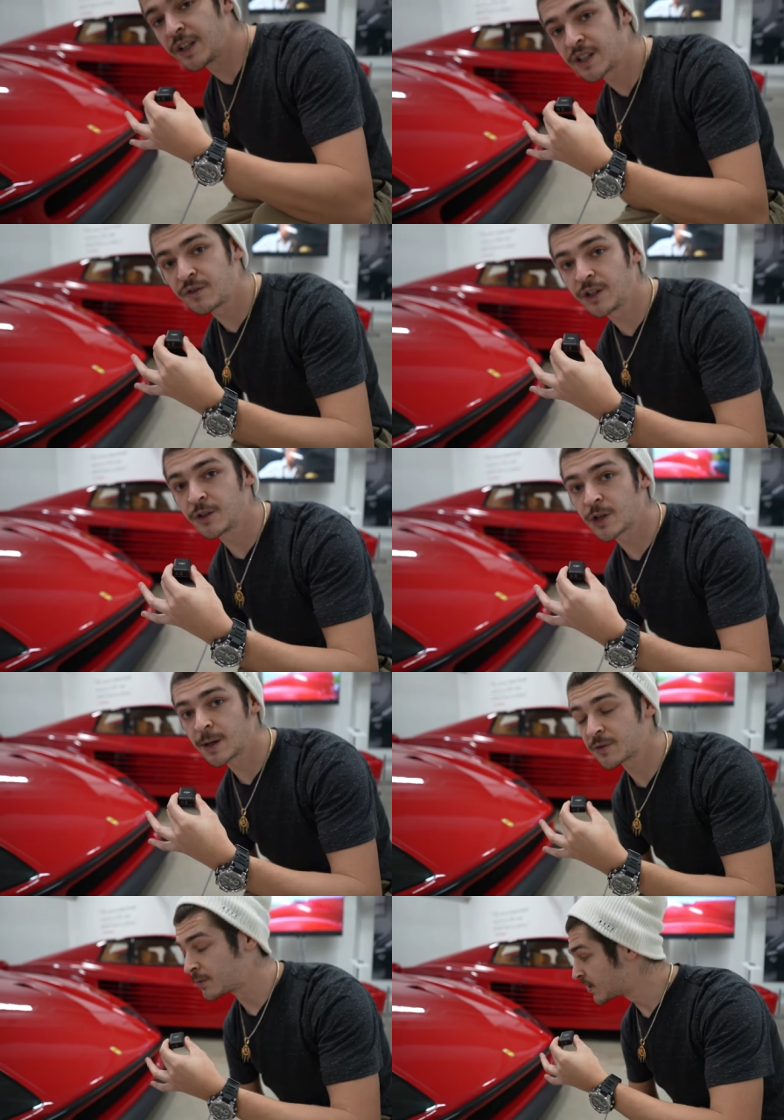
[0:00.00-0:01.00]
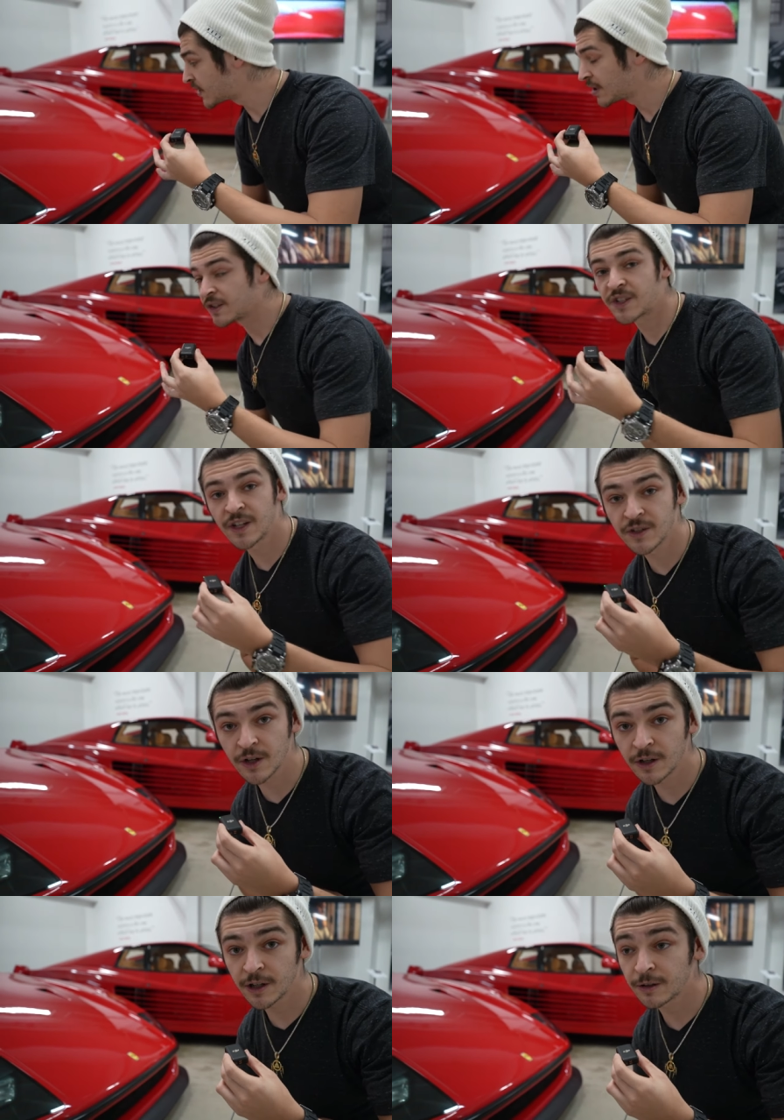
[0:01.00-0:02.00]
our next video drops from the city of San
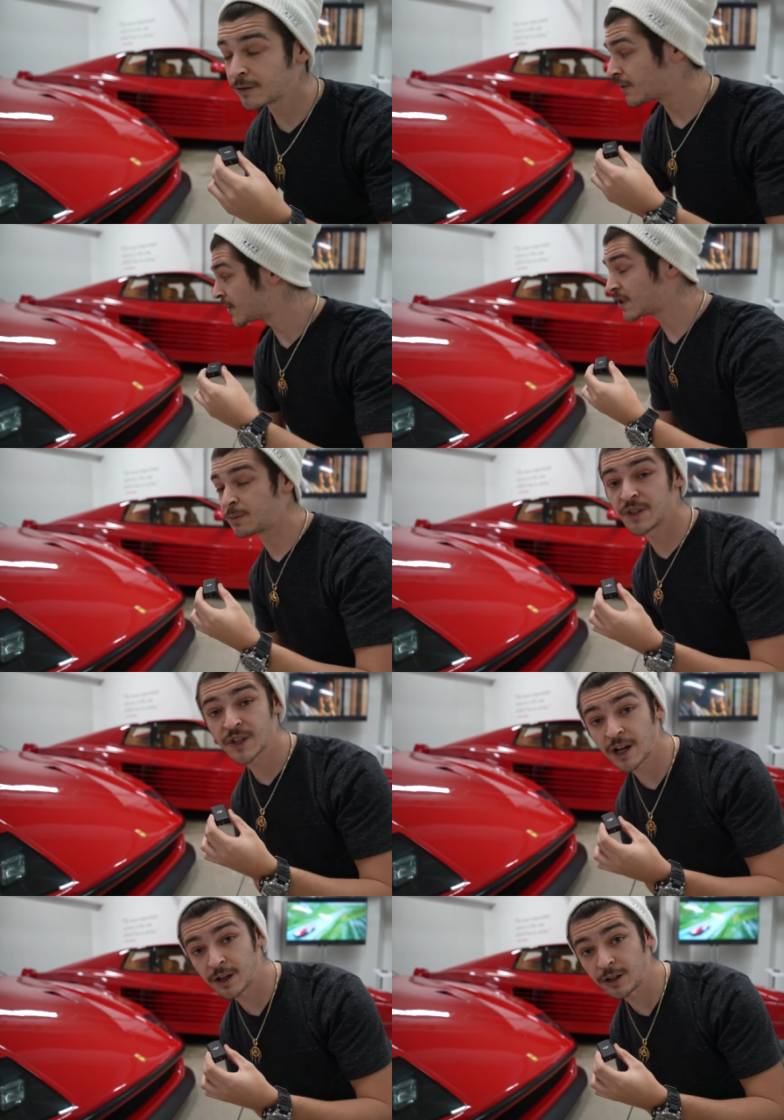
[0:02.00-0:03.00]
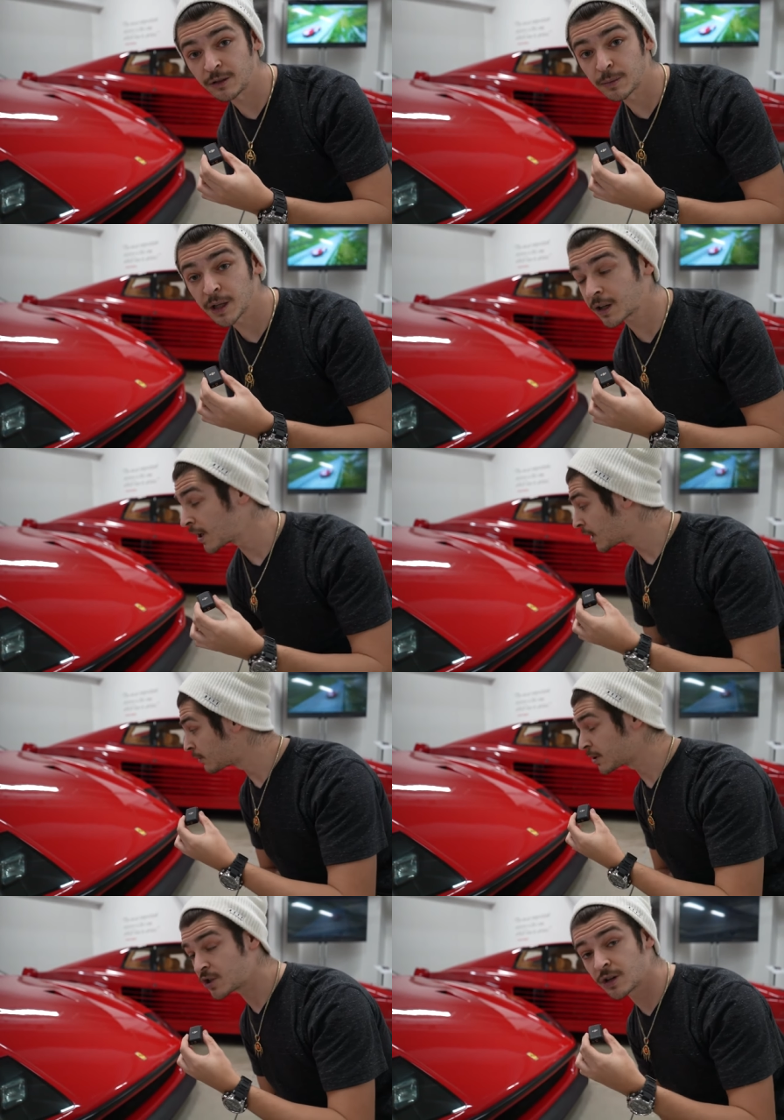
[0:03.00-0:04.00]
Antonio, this has been Scott Hallenbeck, and I
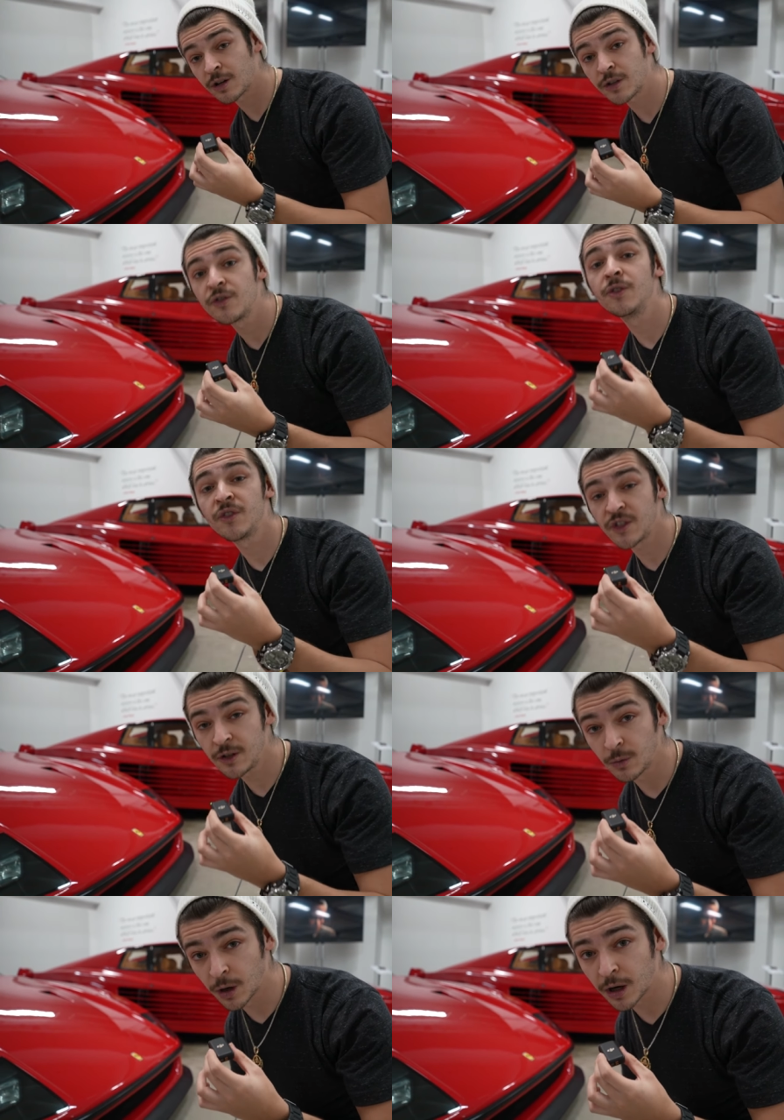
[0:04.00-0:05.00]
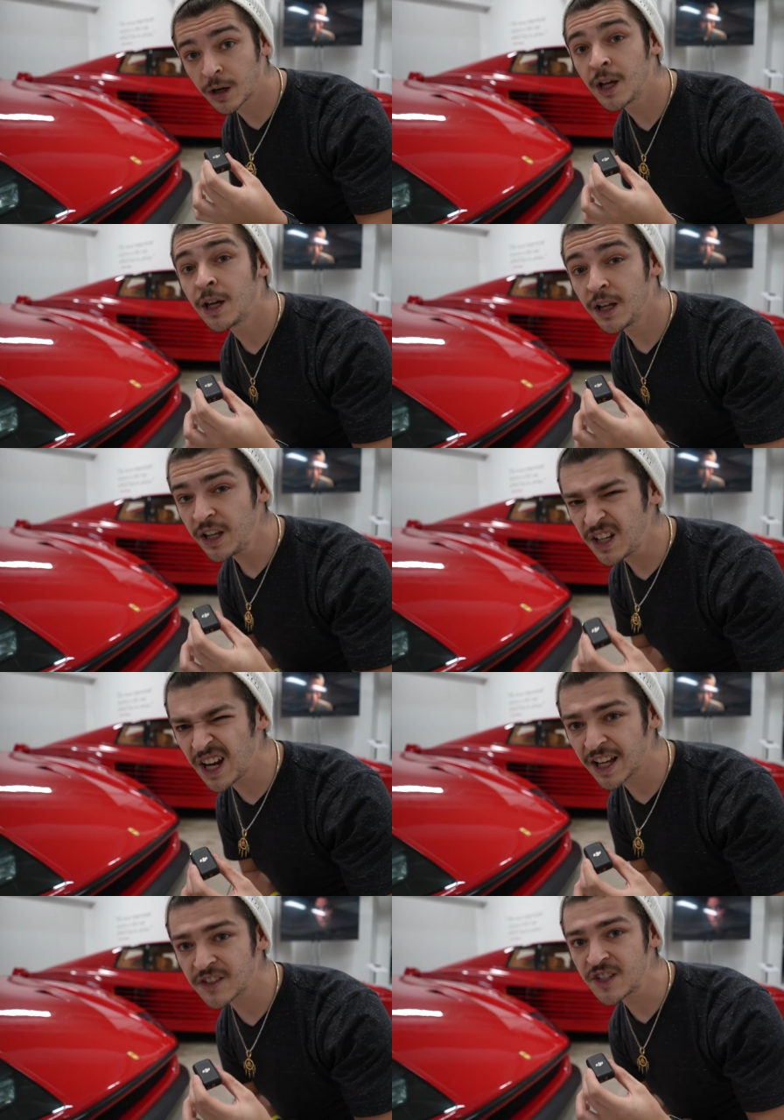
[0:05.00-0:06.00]
will be sure to see you all
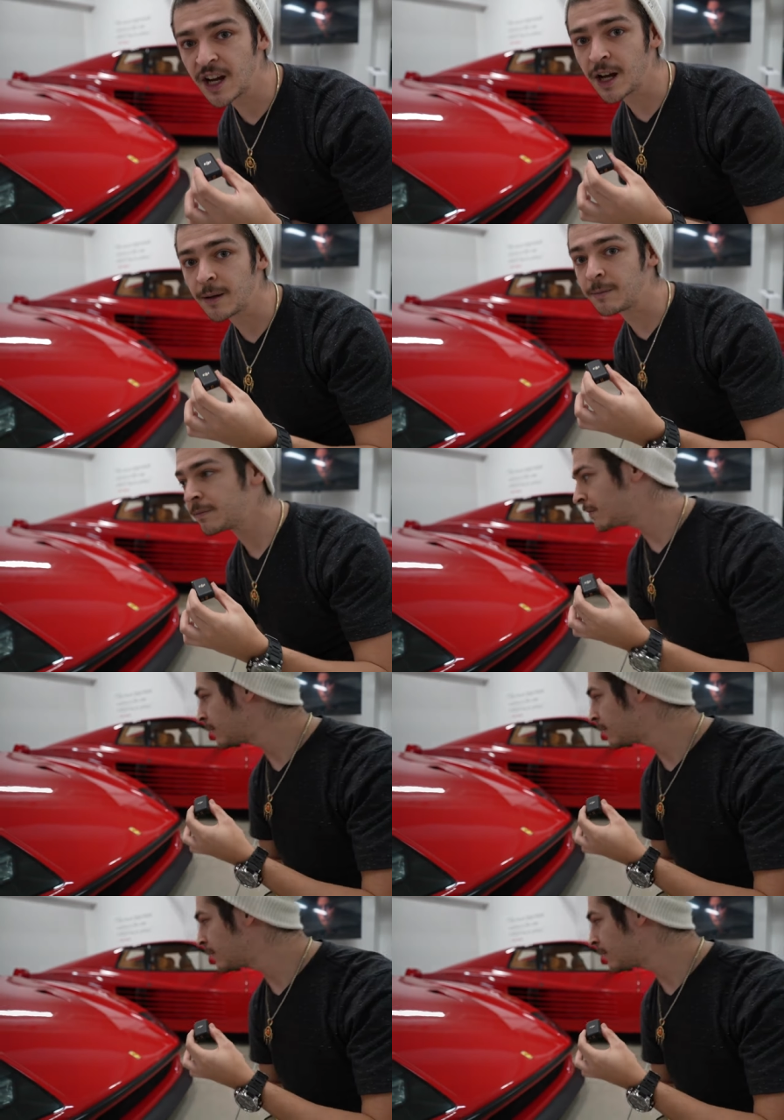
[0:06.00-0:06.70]
next time.